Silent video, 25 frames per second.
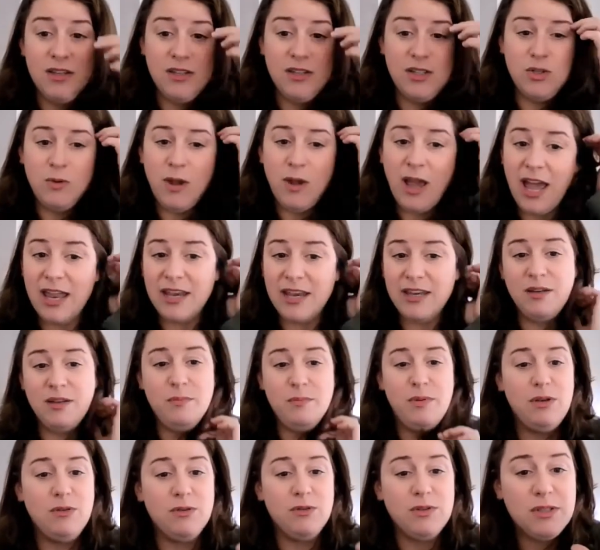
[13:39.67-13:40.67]
to end
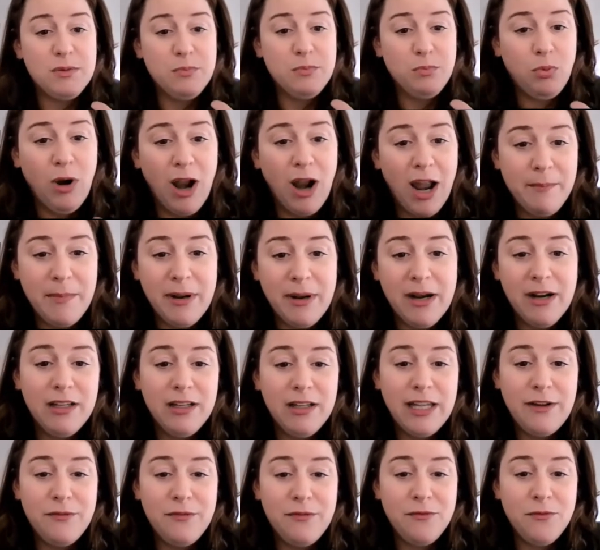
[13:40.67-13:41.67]
abuse
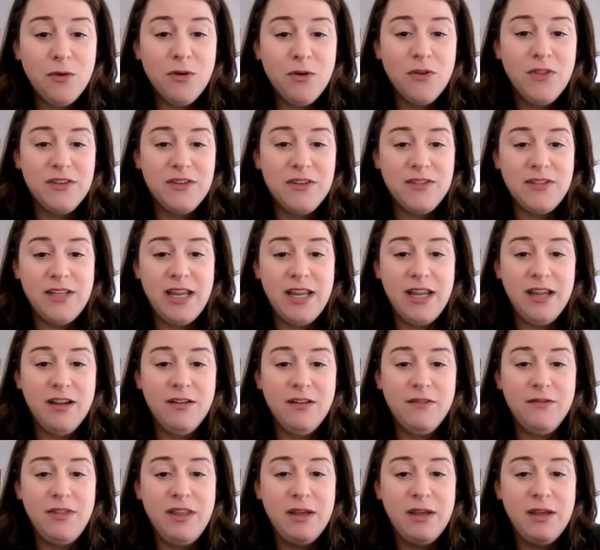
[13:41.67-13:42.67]
primarily for the sake
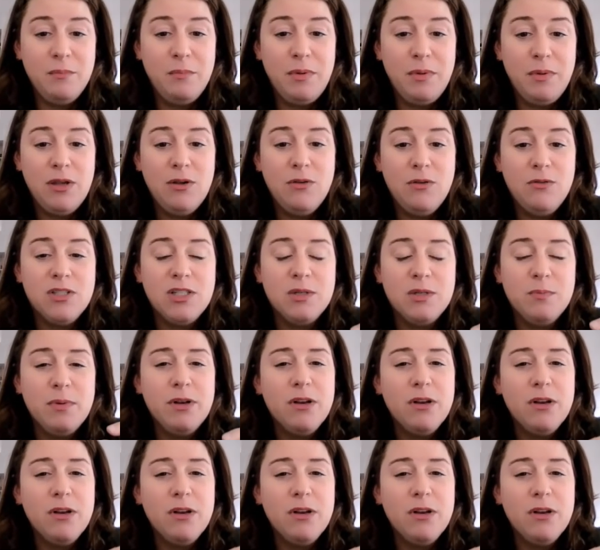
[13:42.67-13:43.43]
of the abused,